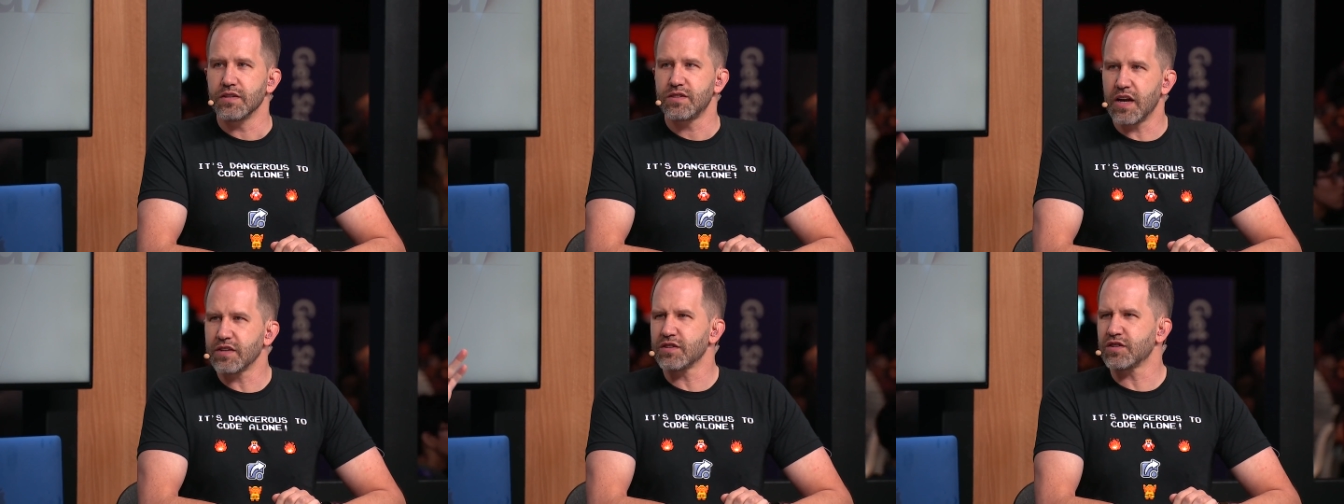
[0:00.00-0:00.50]

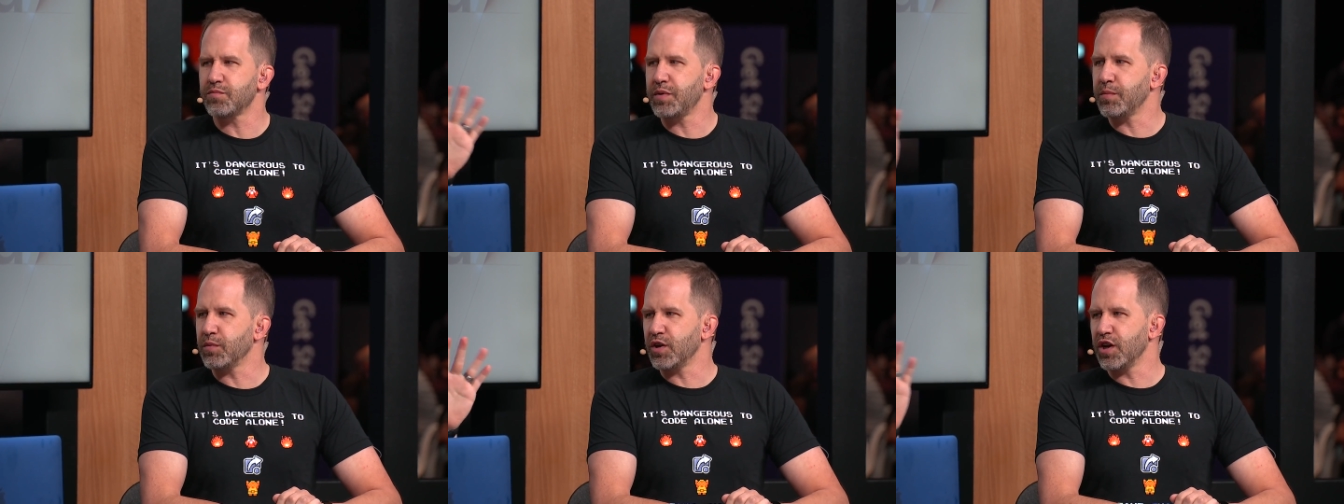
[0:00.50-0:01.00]
dozens of
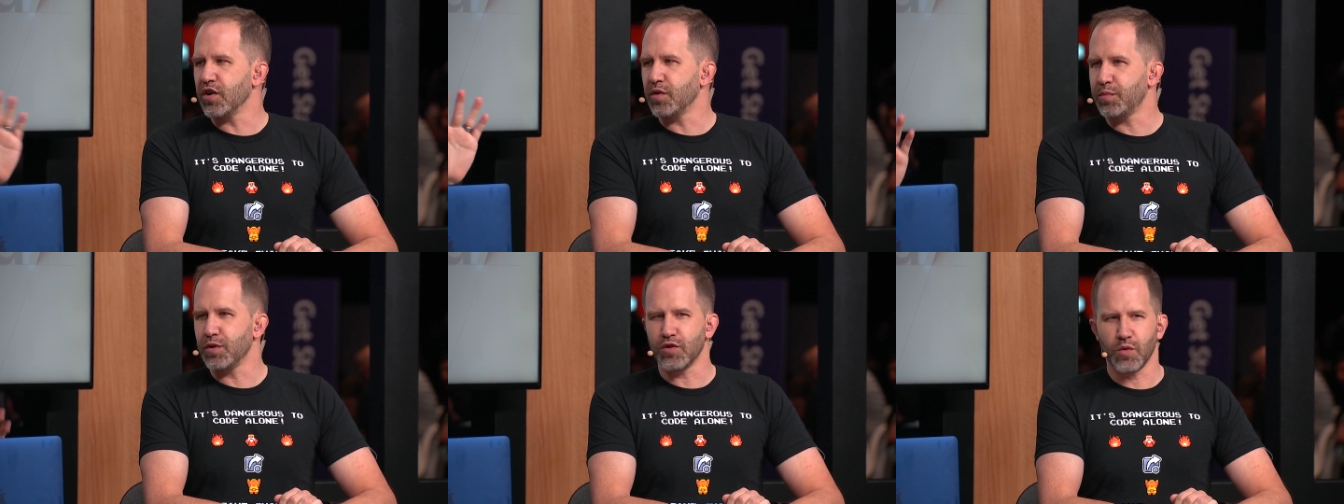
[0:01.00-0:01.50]
people here
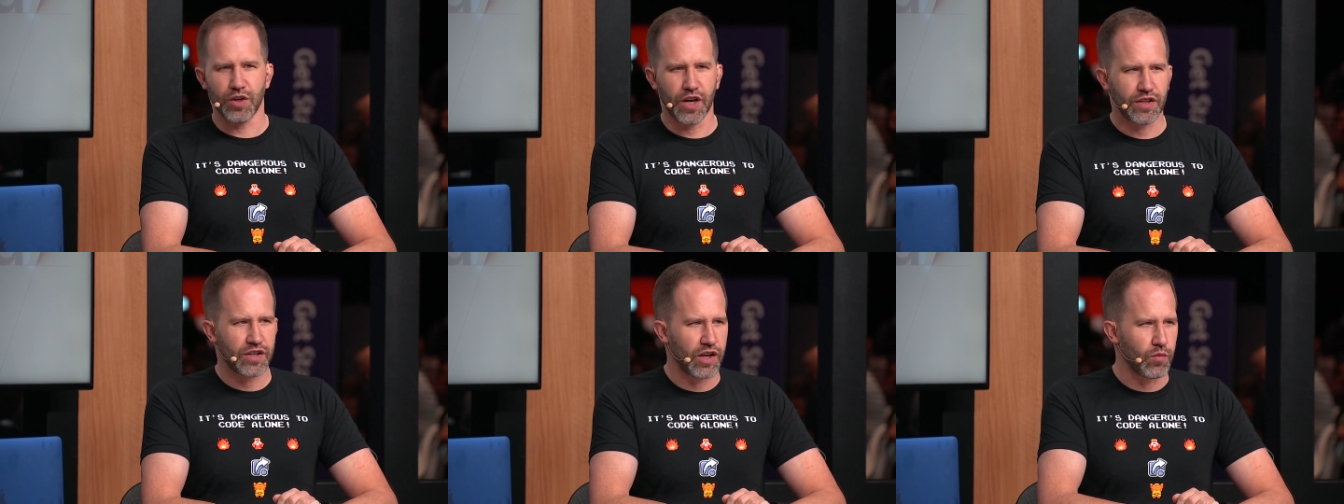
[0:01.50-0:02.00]
at Build
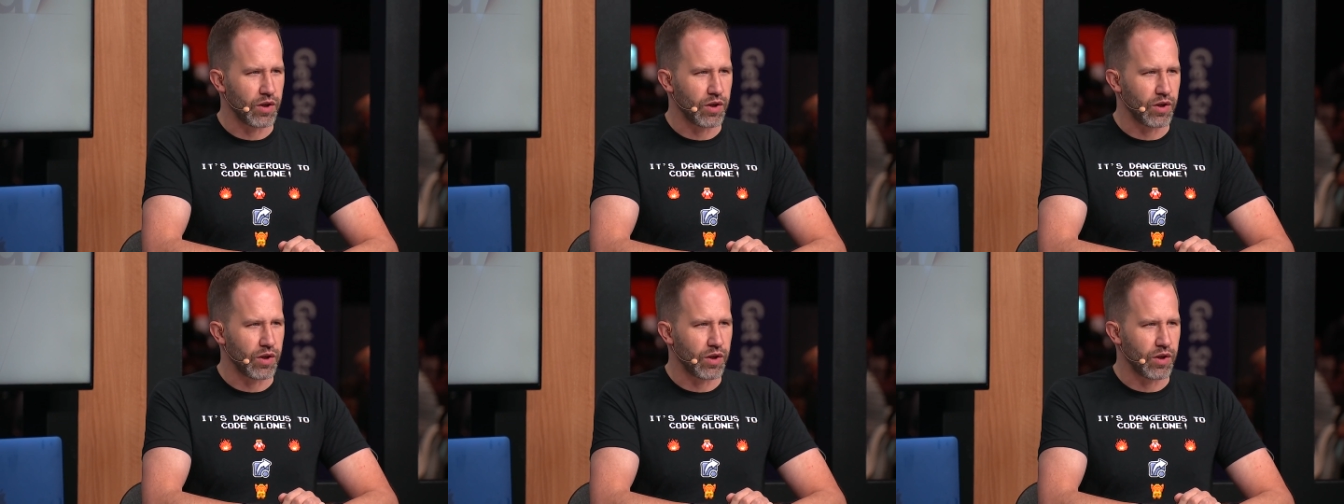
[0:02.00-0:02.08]
2019.